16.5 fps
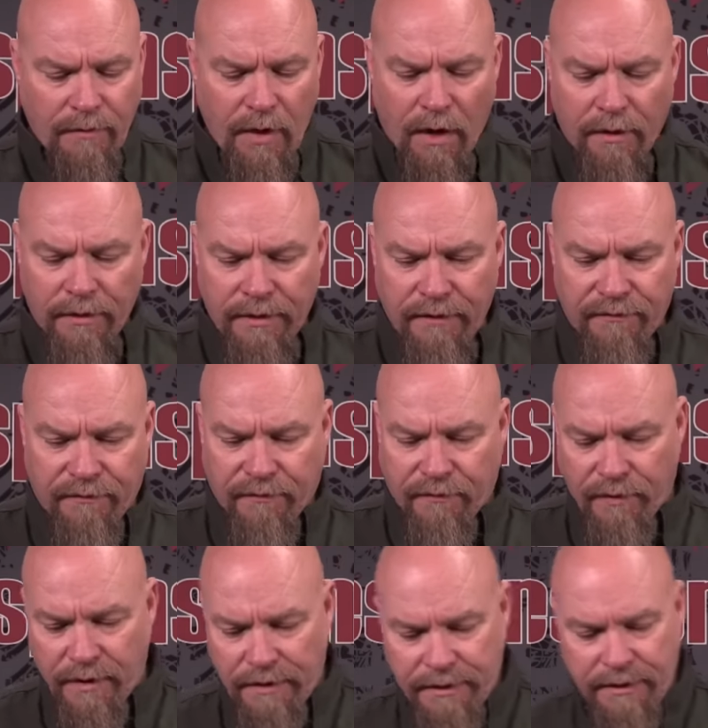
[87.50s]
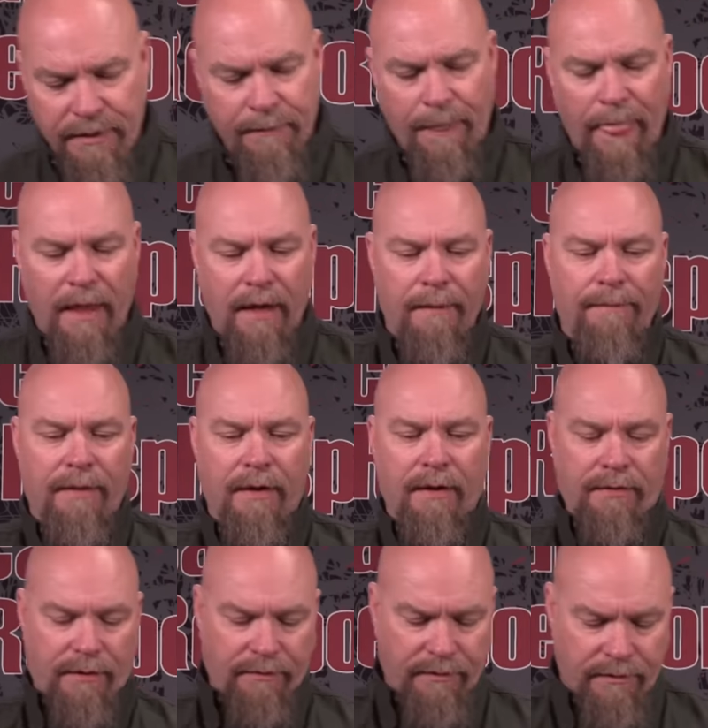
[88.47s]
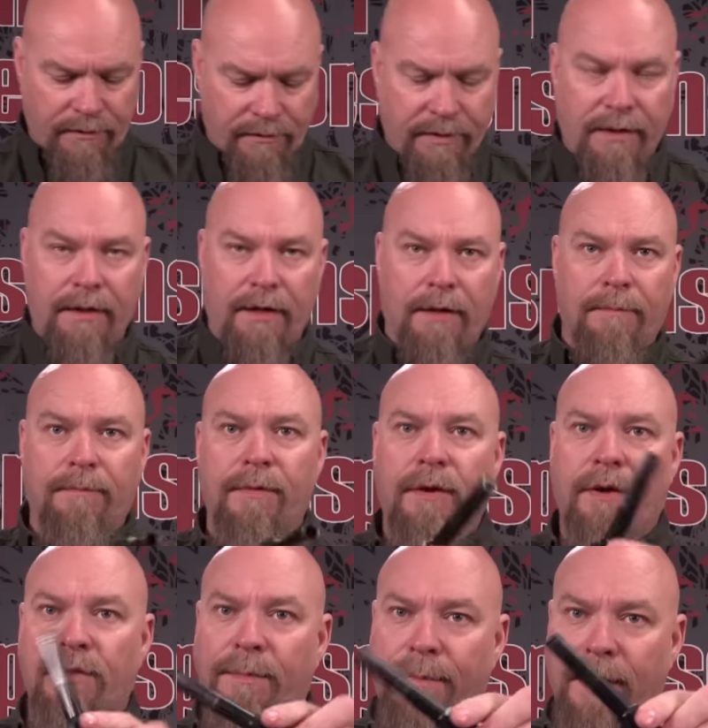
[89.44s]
on the front, on, the, the uh, on the